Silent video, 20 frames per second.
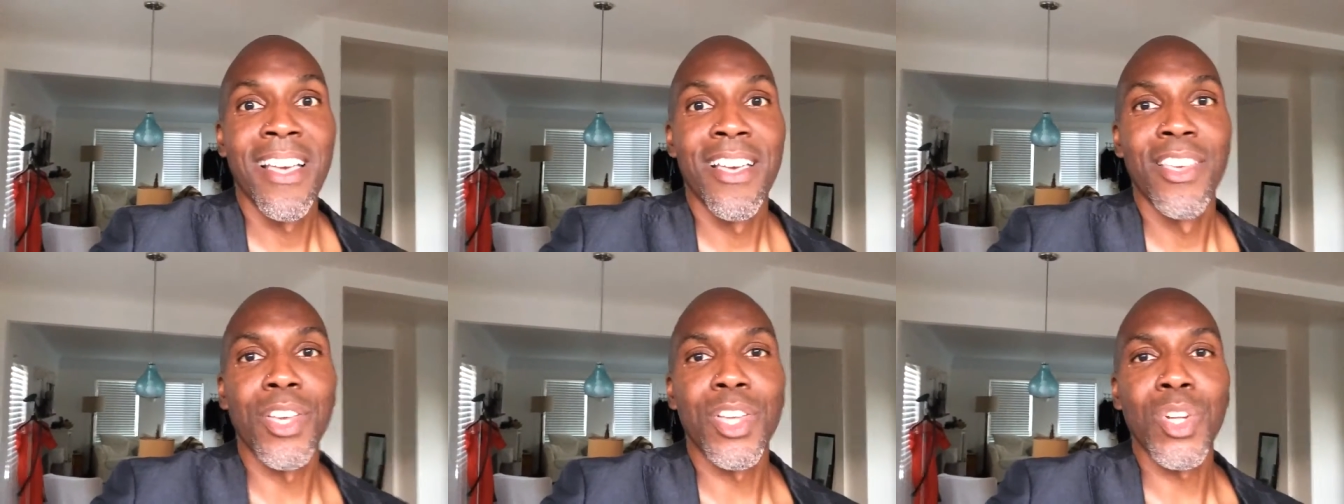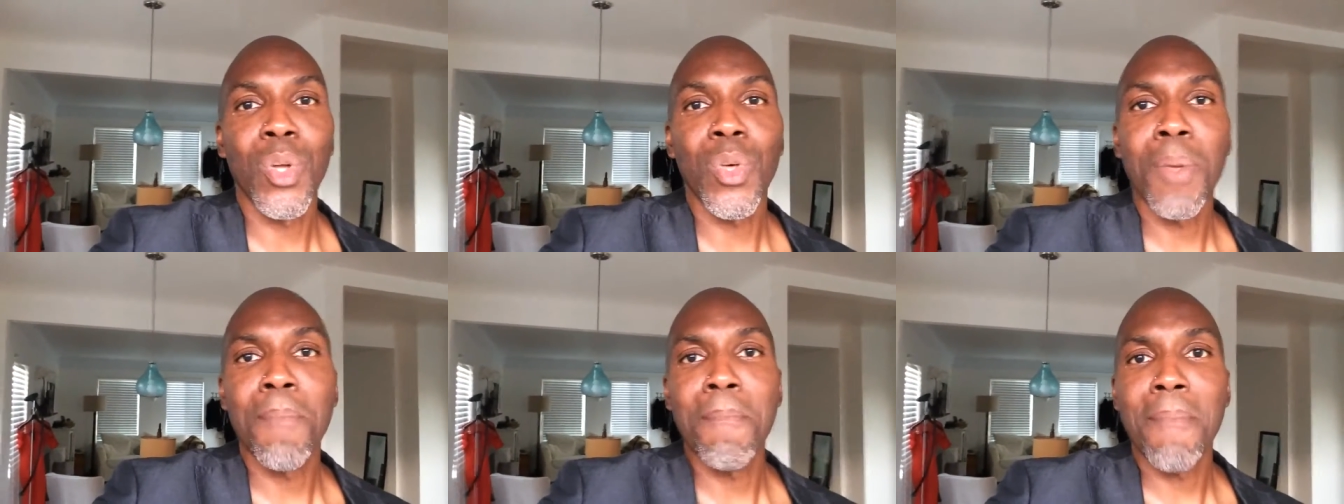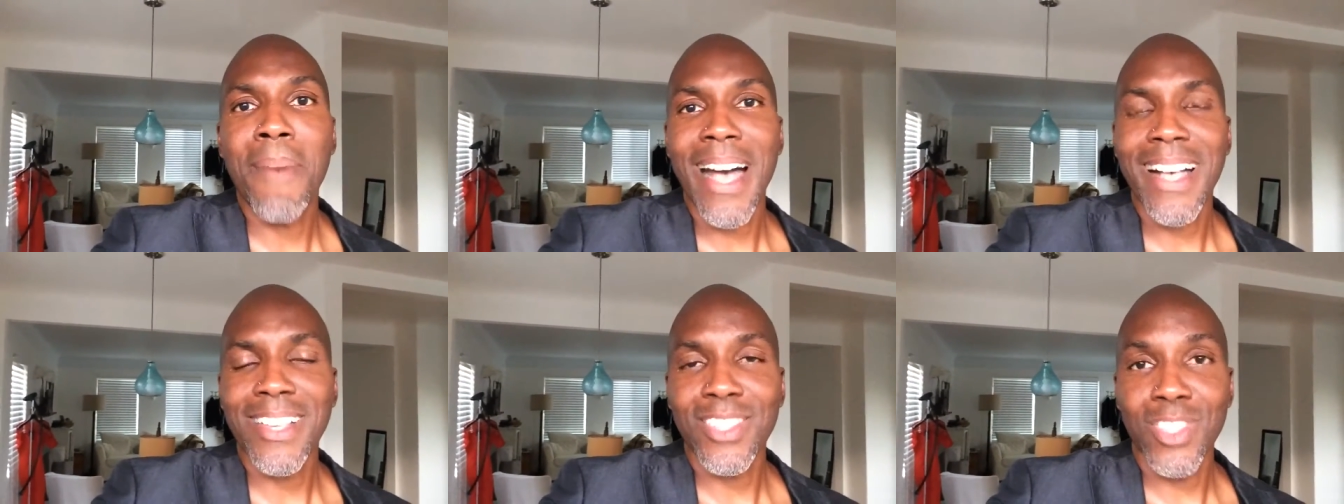you can only
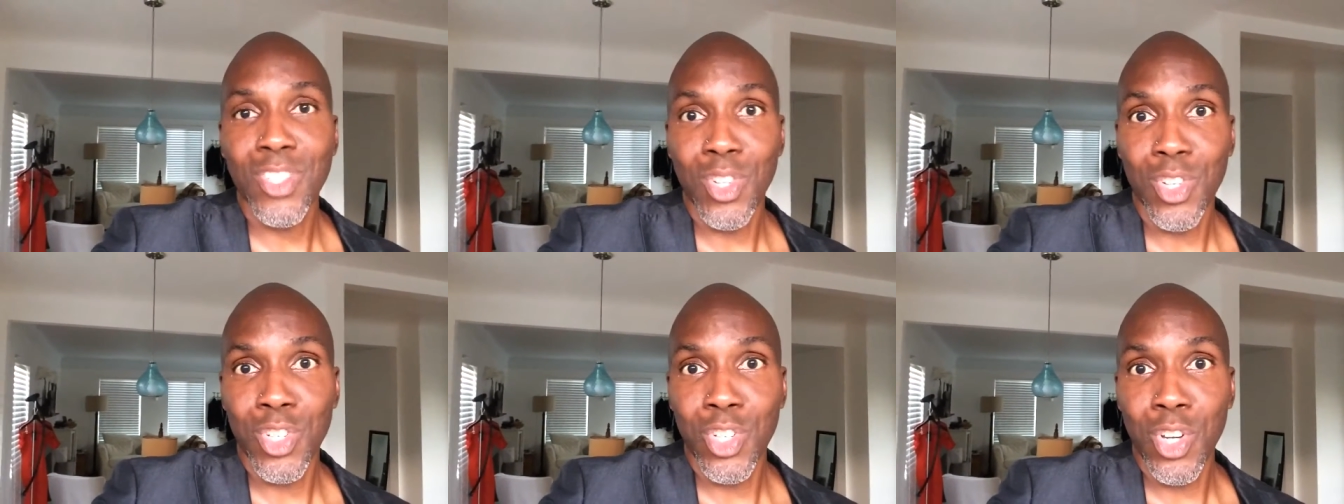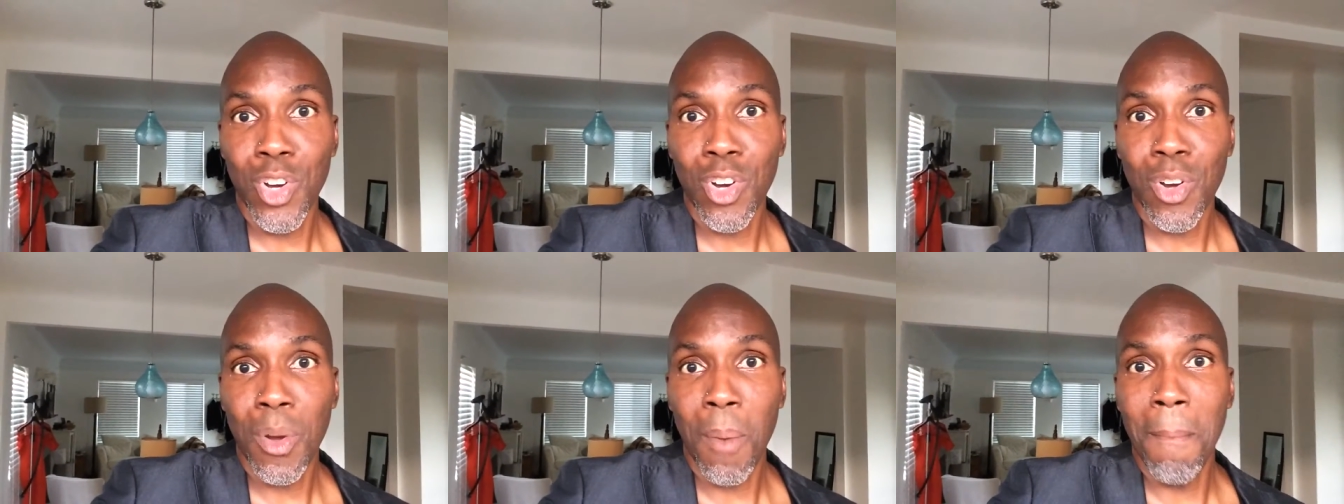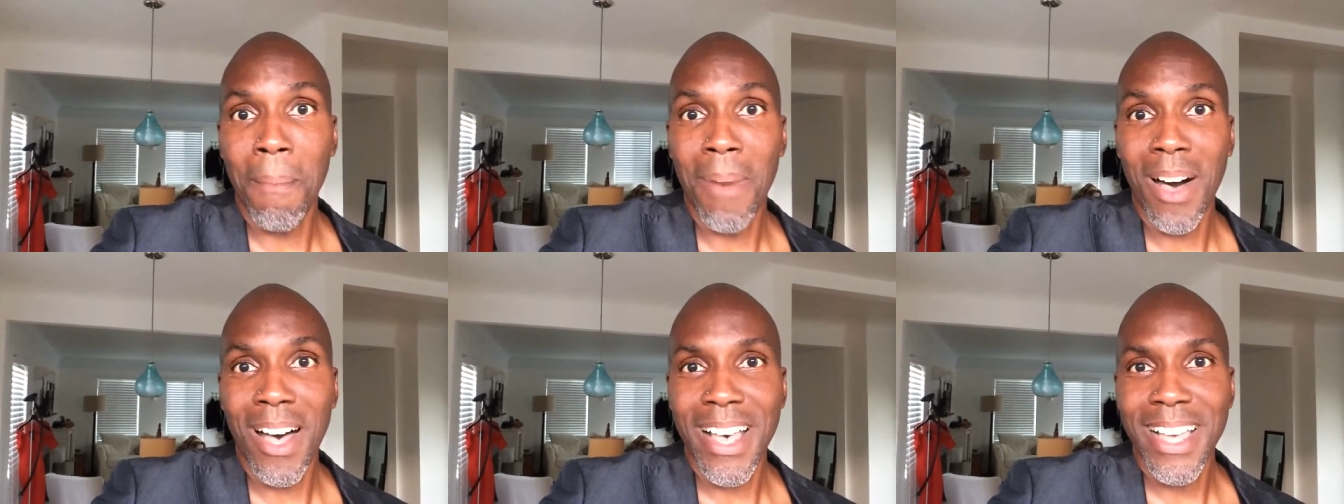master your
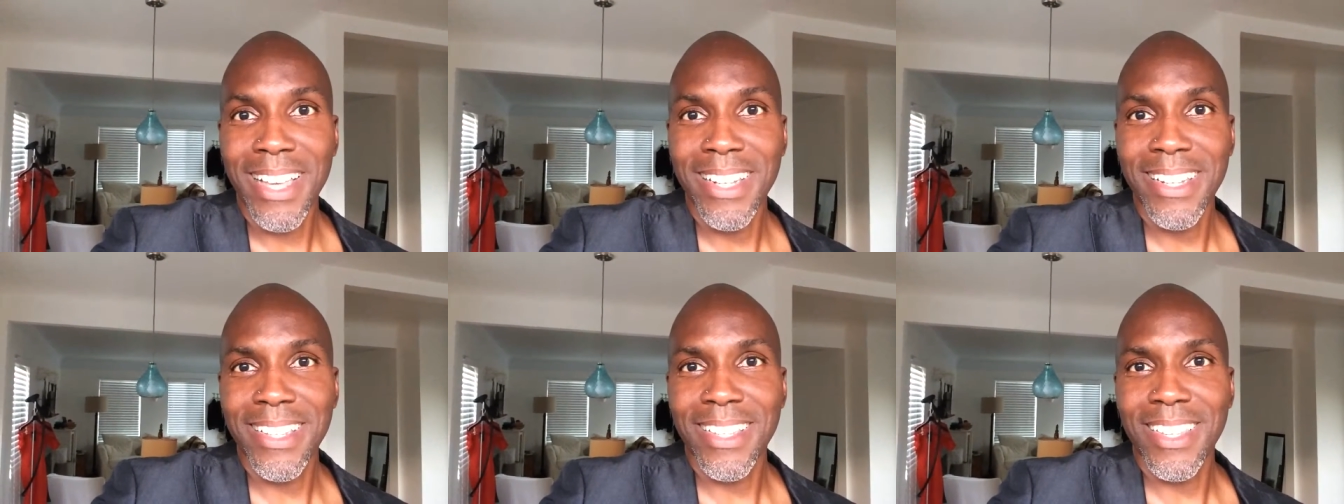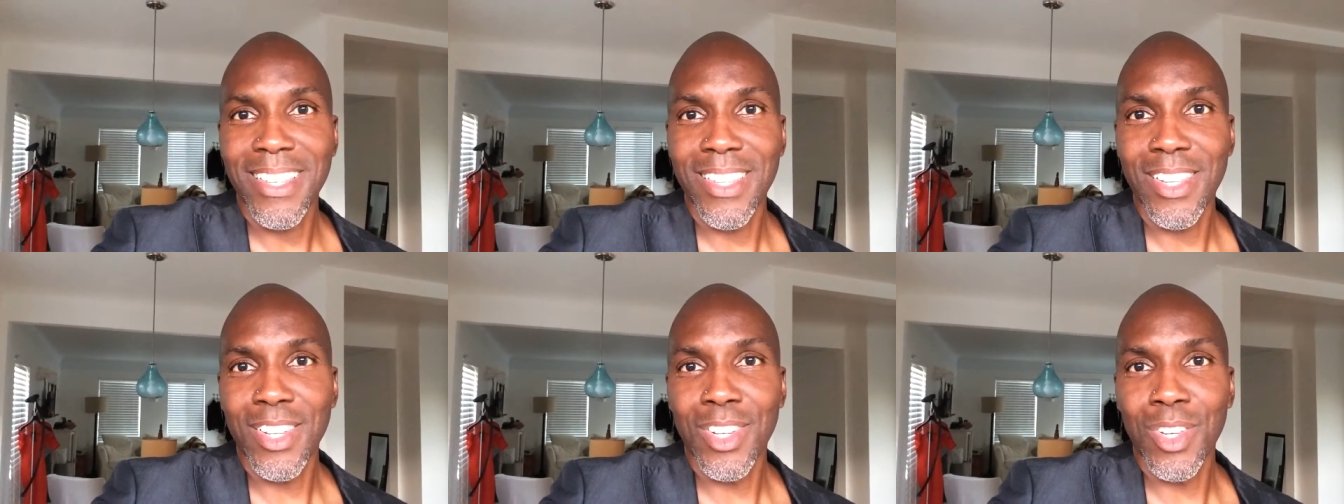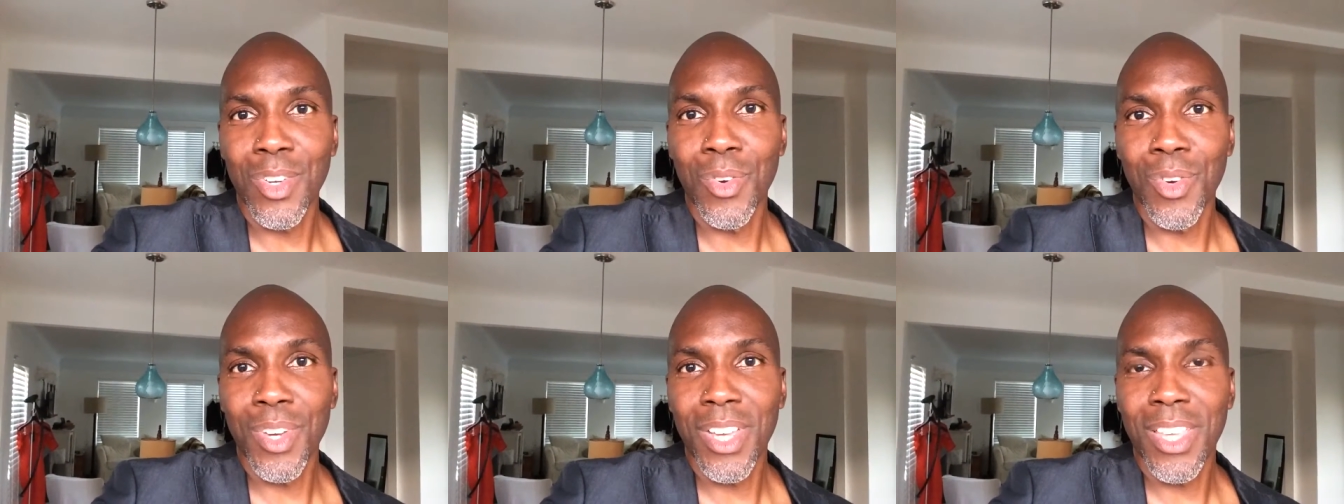mind to the
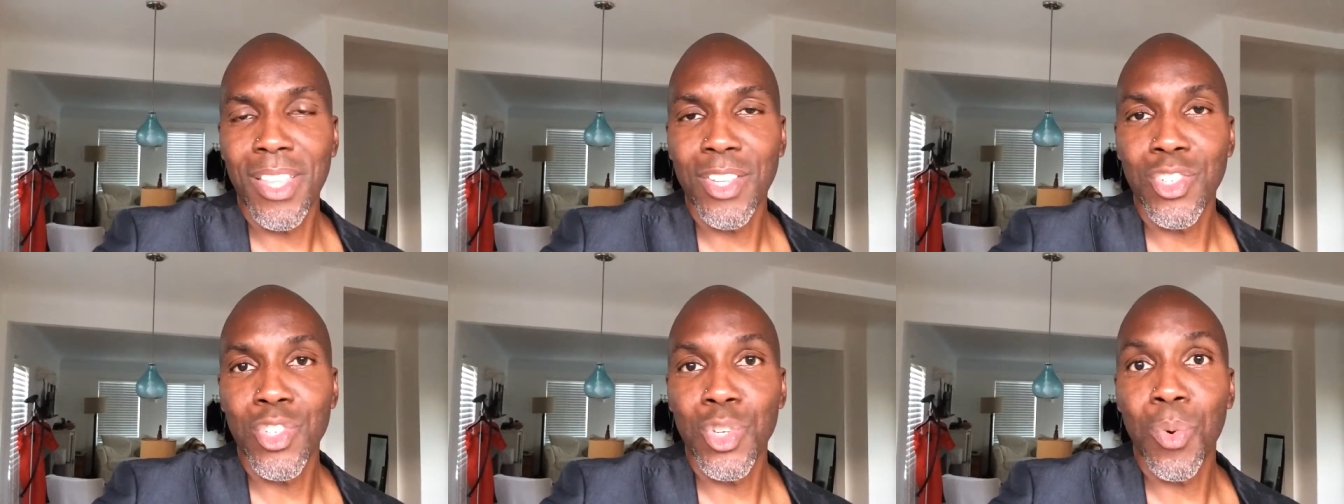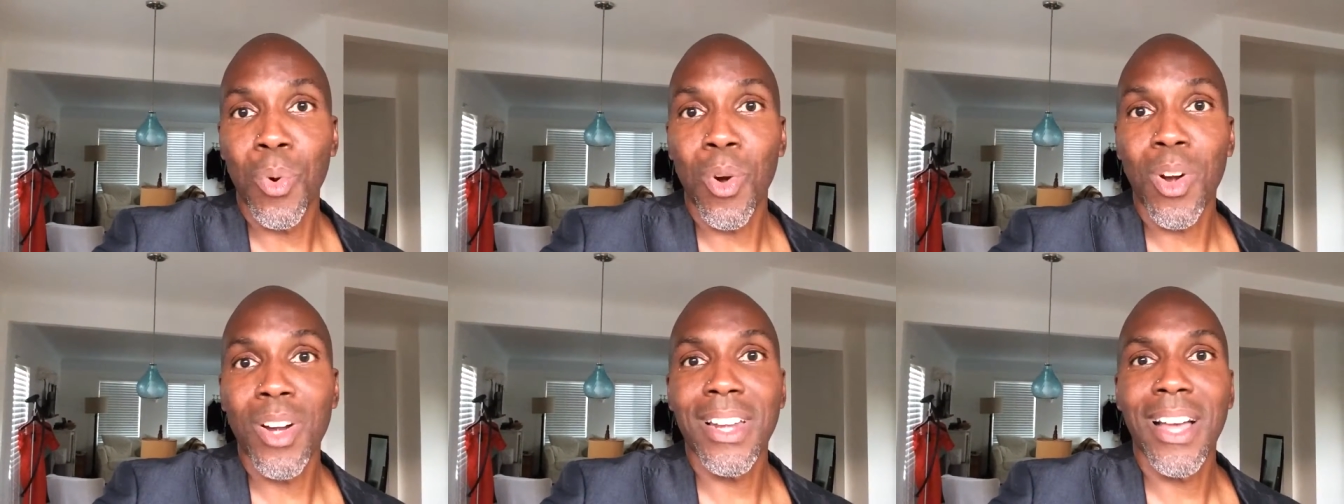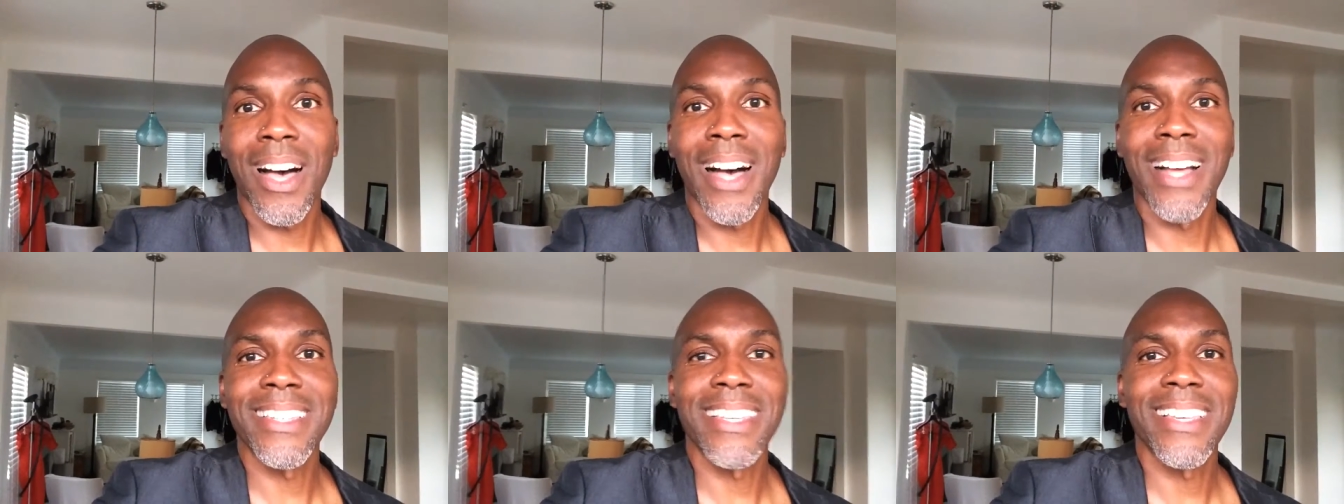degree that you are
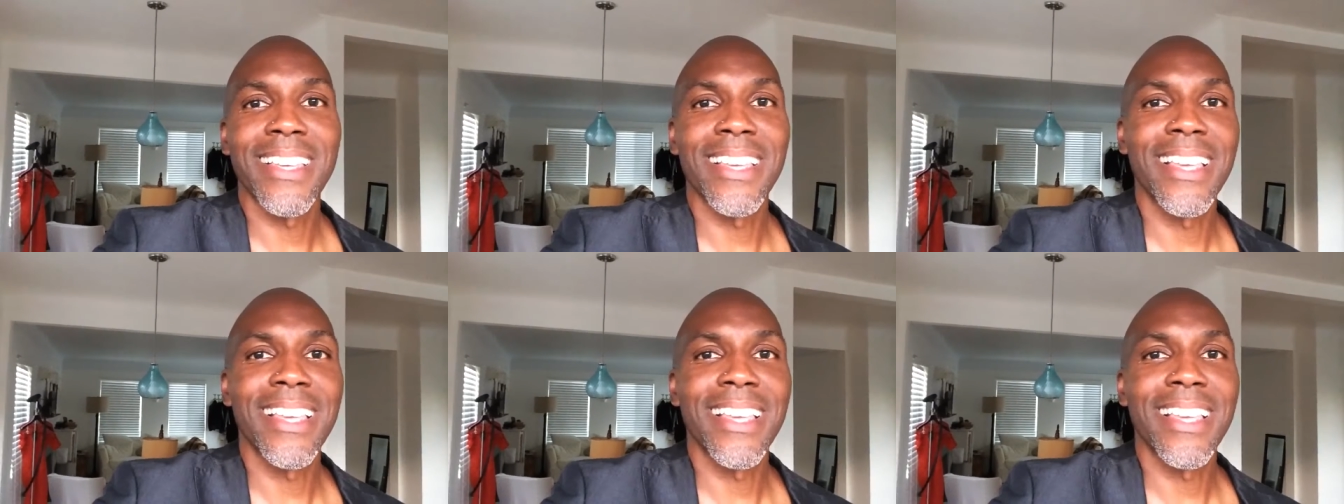not